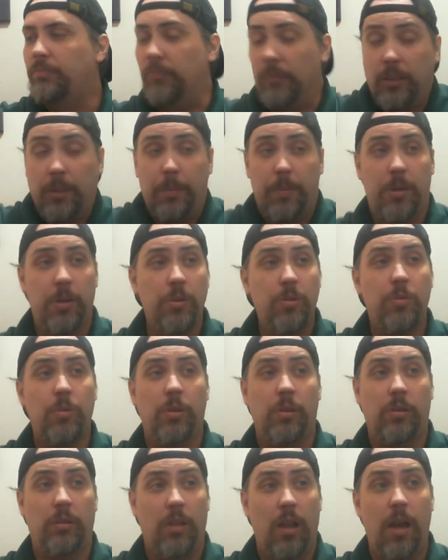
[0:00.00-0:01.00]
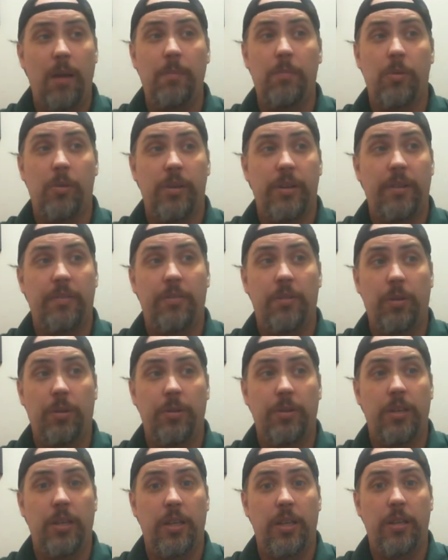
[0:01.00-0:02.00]
Computers were a lot more
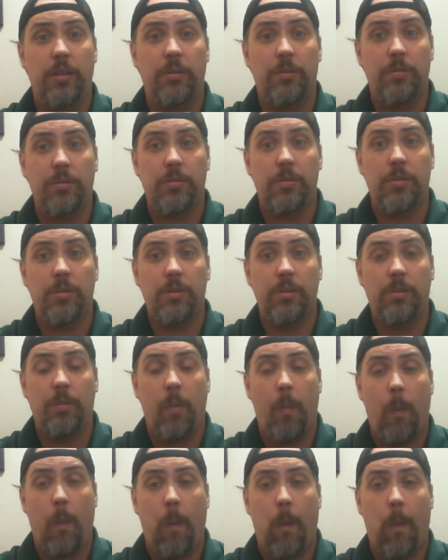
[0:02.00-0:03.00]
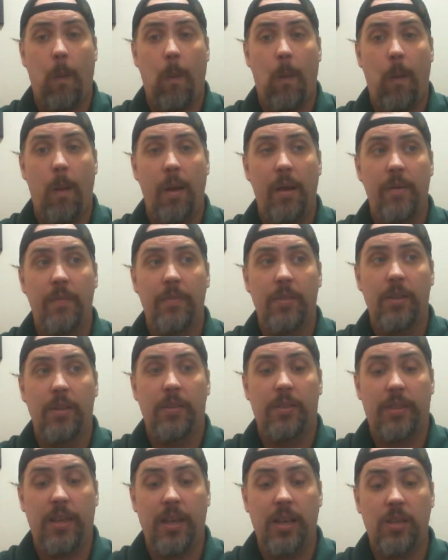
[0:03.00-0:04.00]
difficult to use.
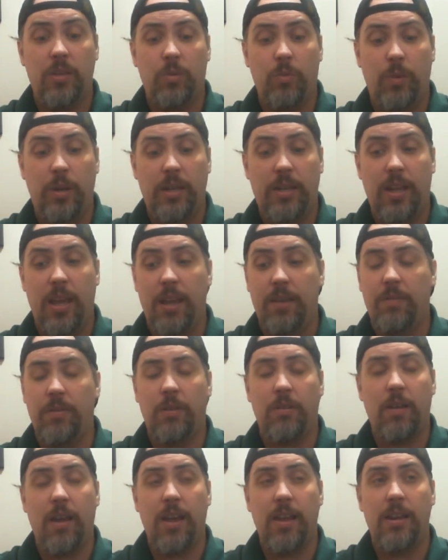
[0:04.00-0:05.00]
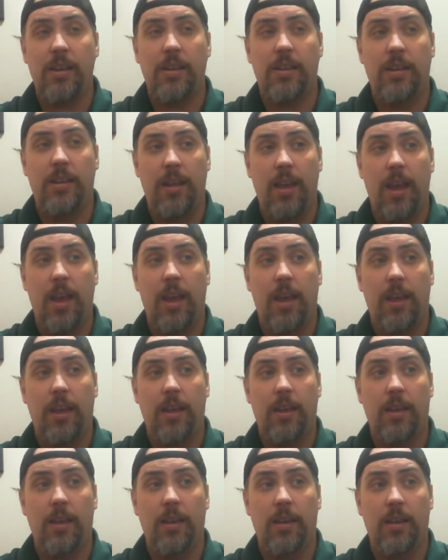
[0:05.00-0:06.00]
Things we take for granted today
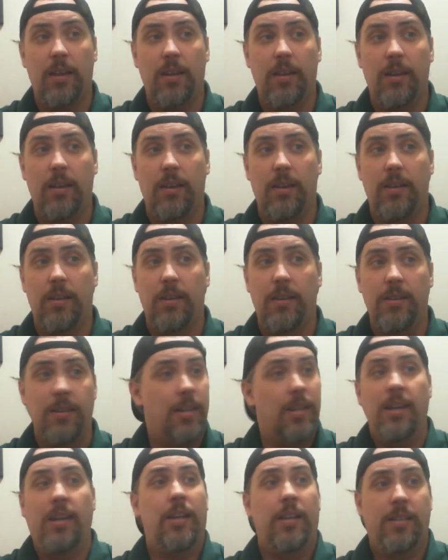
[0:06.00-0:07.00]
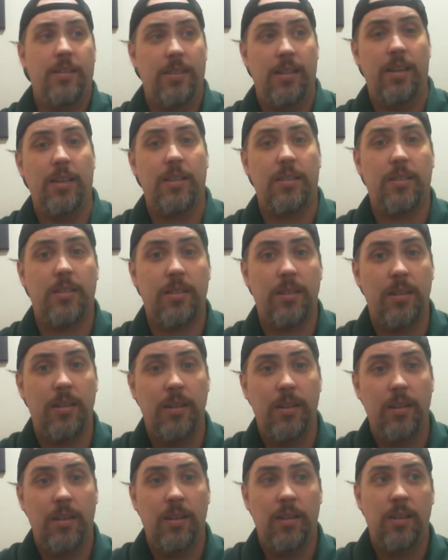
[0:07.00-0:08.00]
didn't exist.
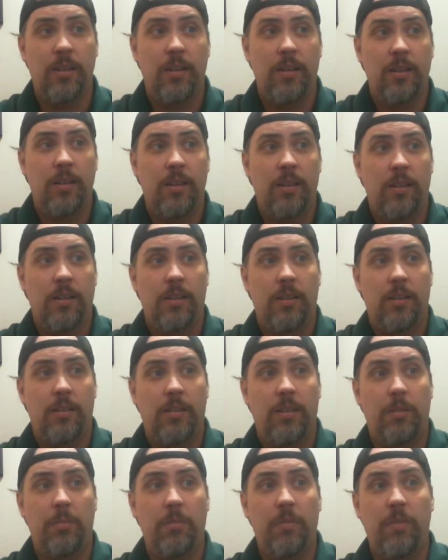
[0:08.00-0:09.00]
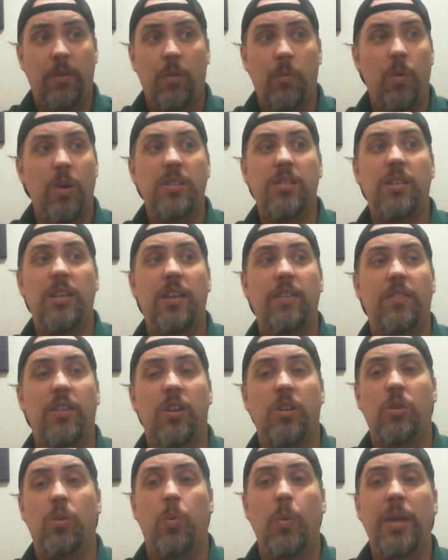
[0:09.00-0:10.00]
Some of it wasn't even a
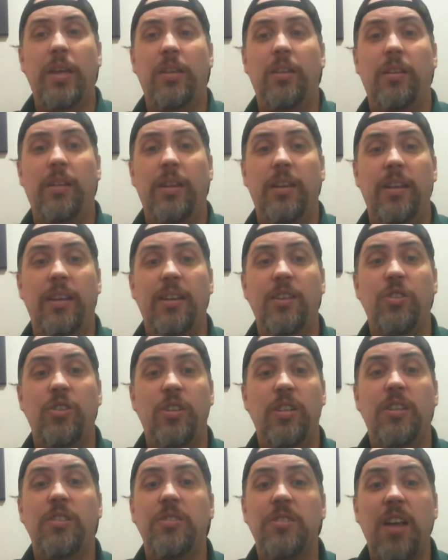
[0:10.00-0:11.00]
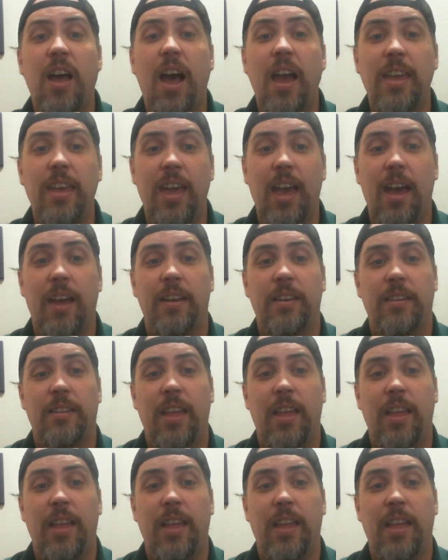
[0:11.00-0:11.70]
twinkle in an engineer's eye yet.